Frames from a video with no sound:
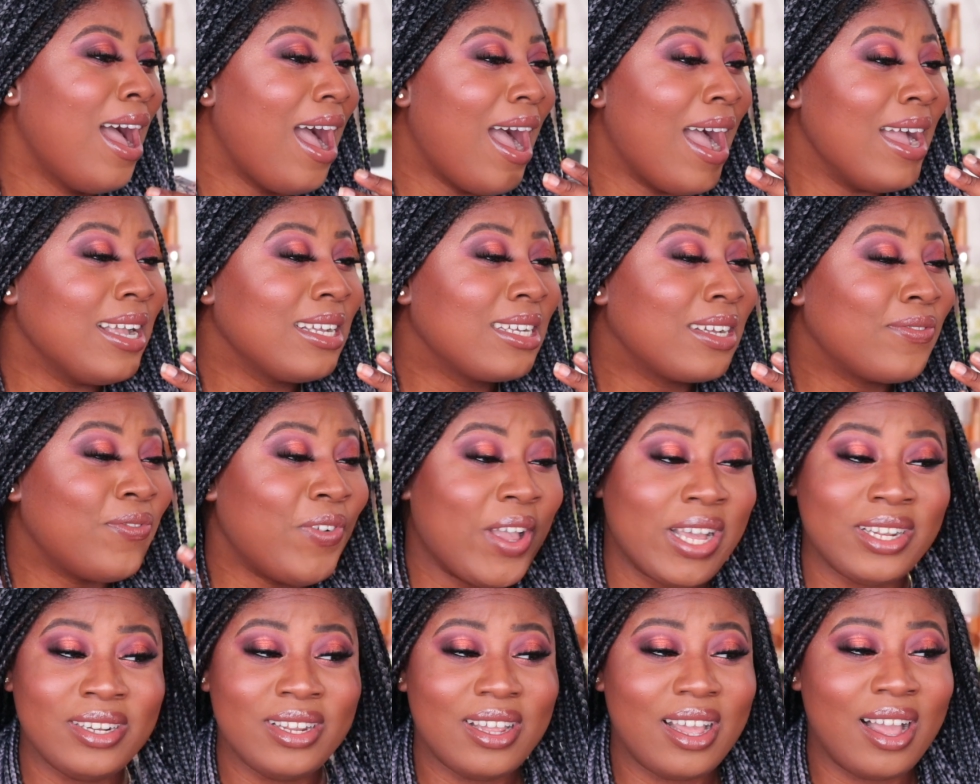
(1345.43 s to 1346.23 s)
I
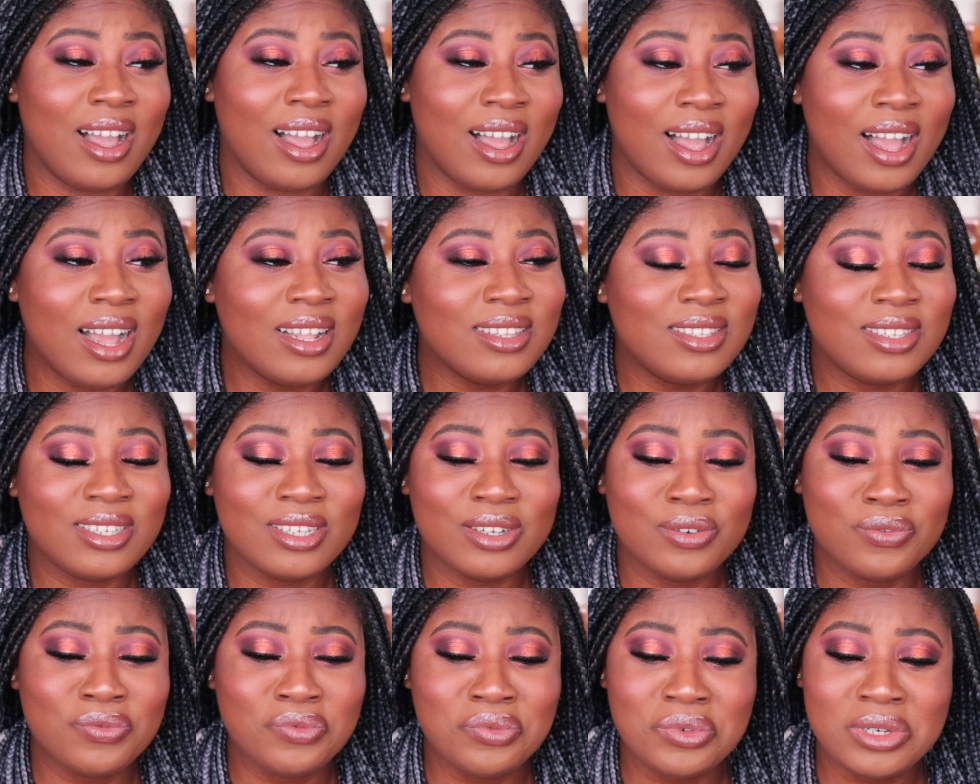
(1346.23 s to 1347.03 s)
found it hard
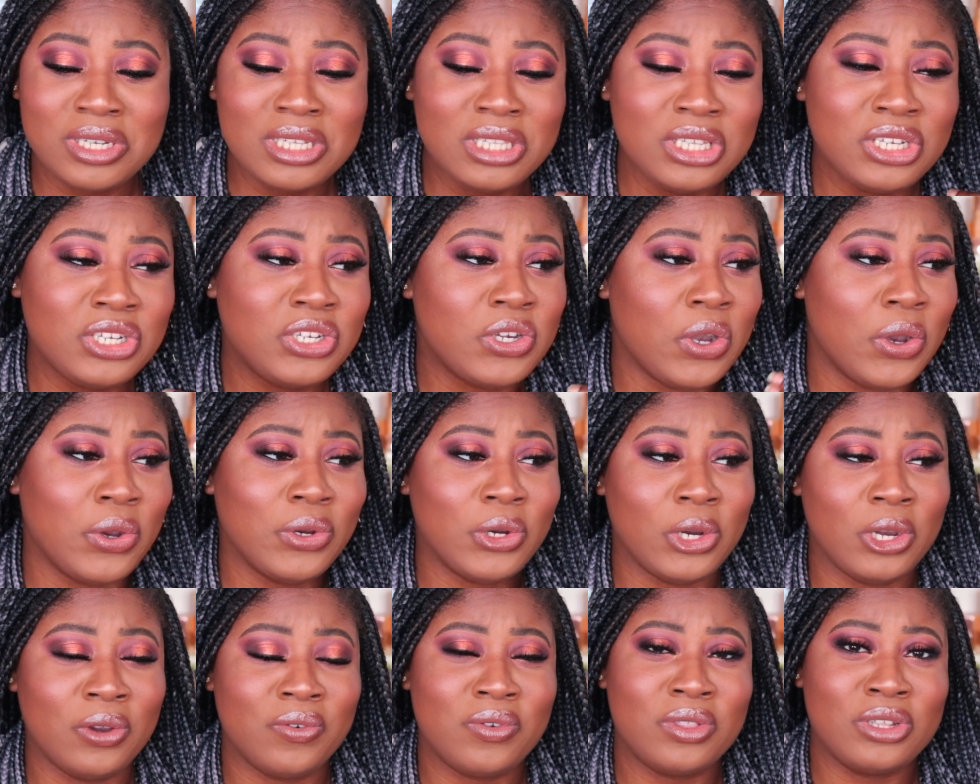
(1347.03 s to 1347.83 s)
to really go
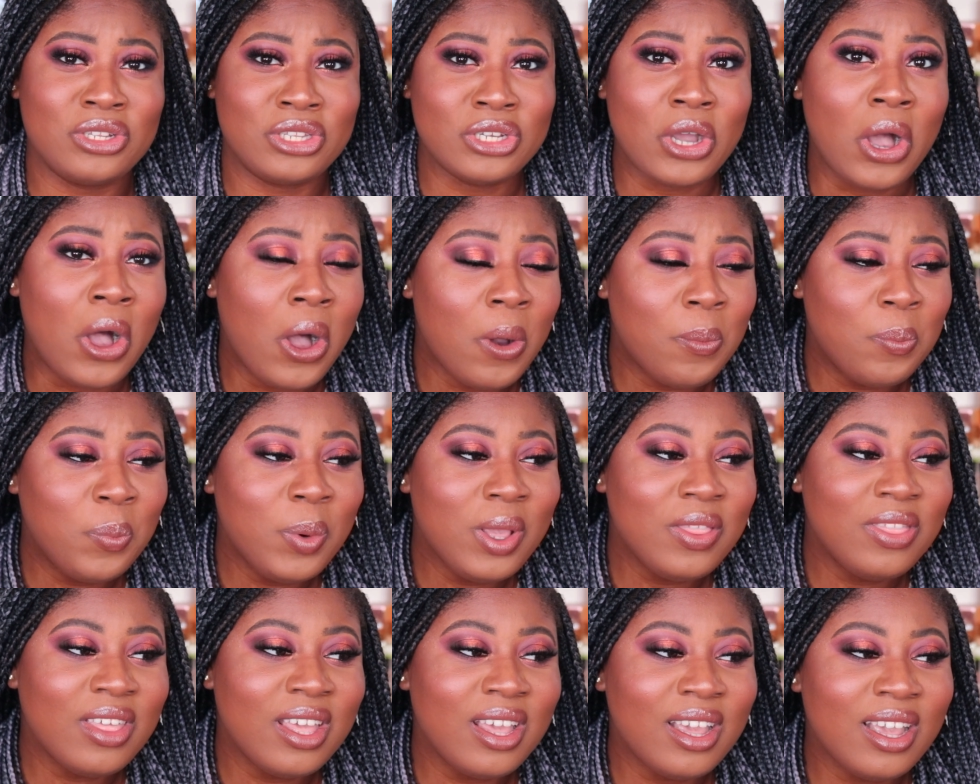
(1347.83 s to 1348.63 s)
over the top
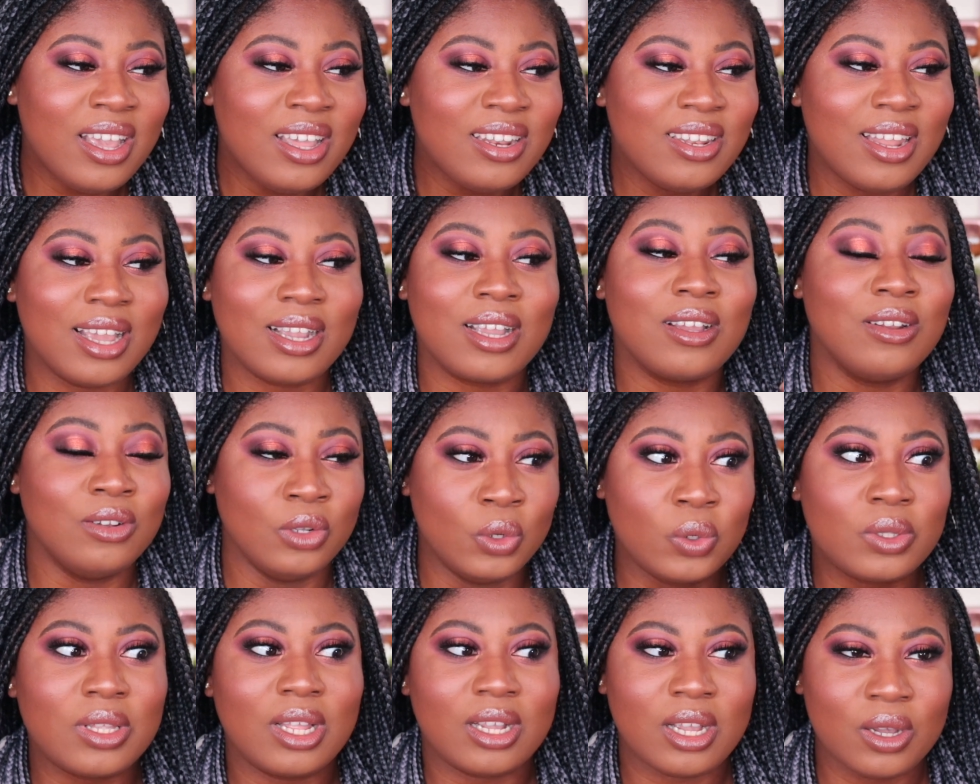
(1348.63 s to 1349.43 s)
with it. Like it
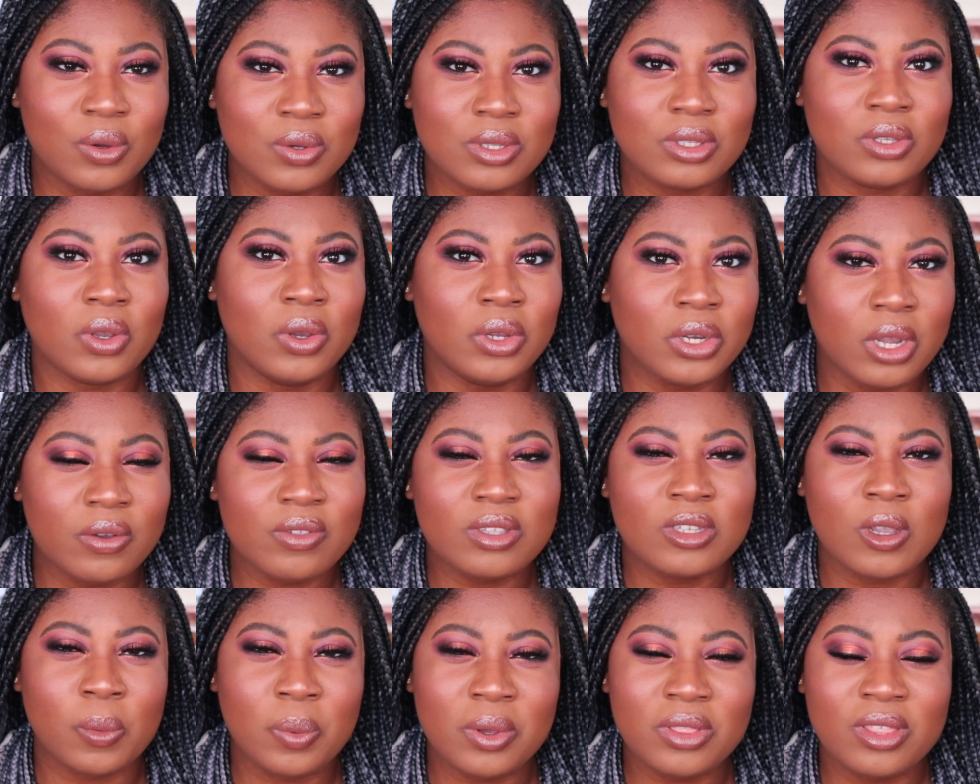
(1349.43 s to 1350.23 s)
looked like I was going over
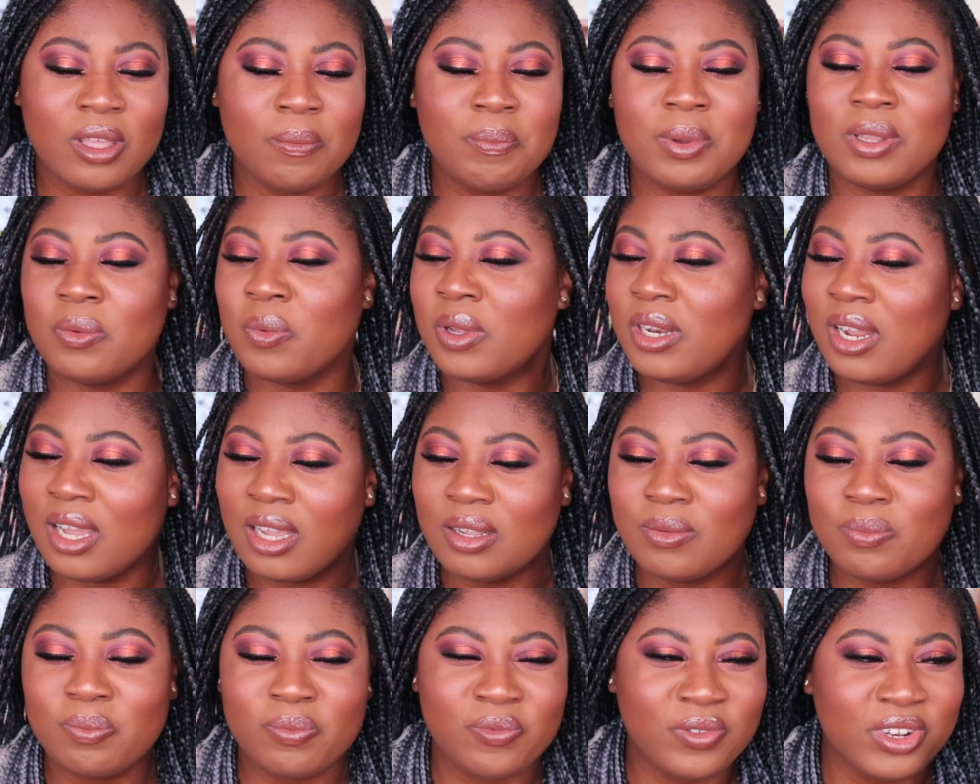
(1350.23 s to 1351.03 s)
the top with it, but when
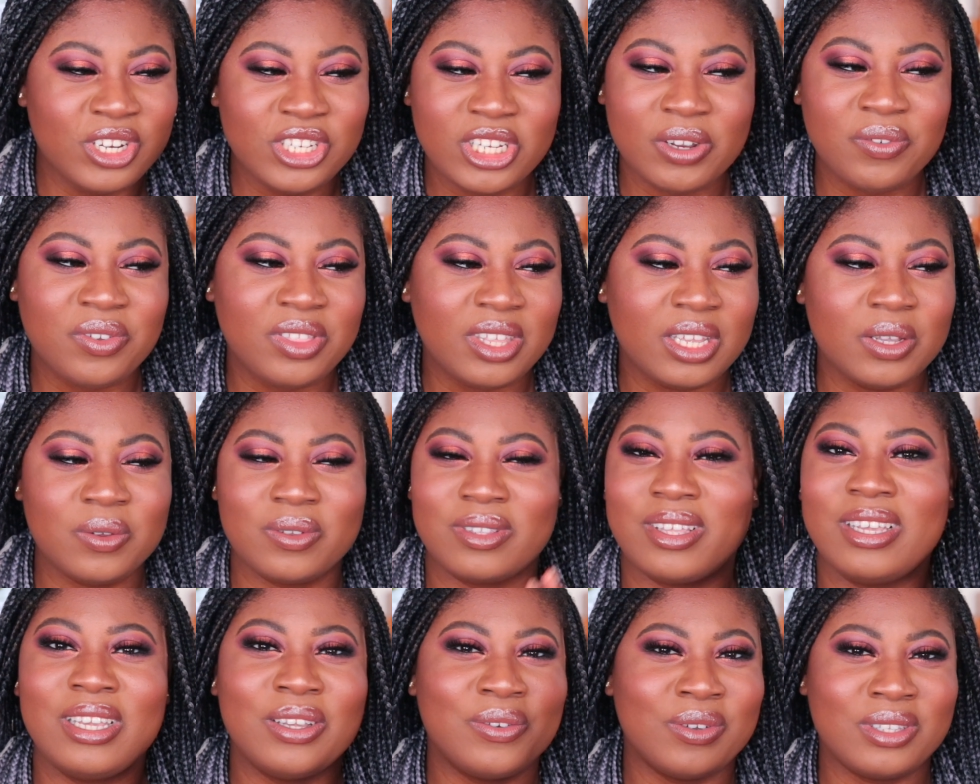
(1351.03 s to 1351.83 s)
I finished everything, it
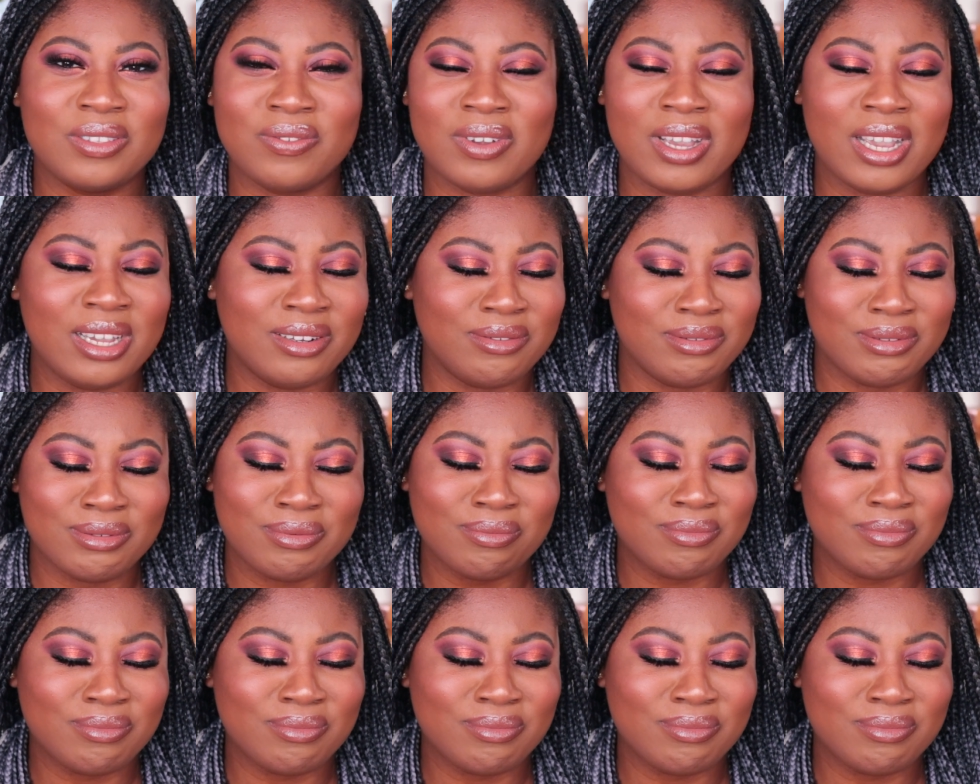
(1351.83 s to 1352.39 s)
was like, it was fine.